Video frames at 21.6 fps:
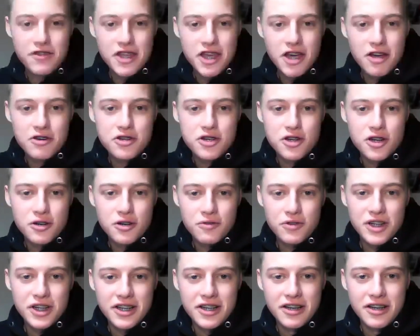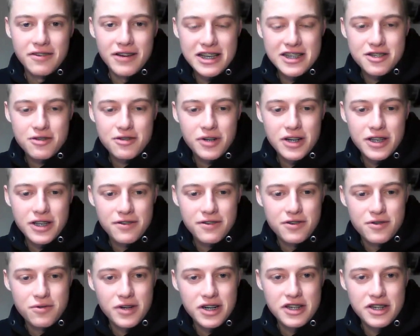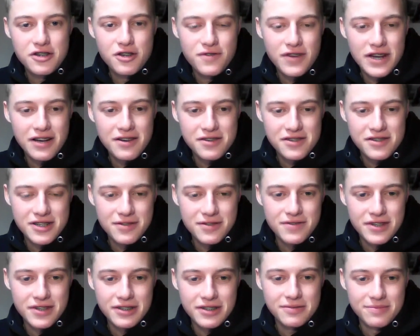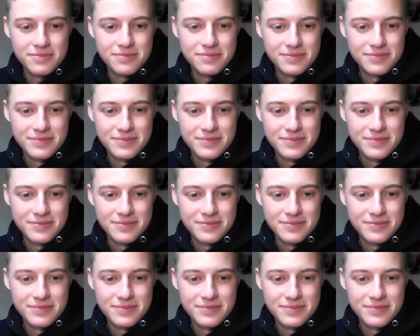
O2 Arena. That's 22,000, I think.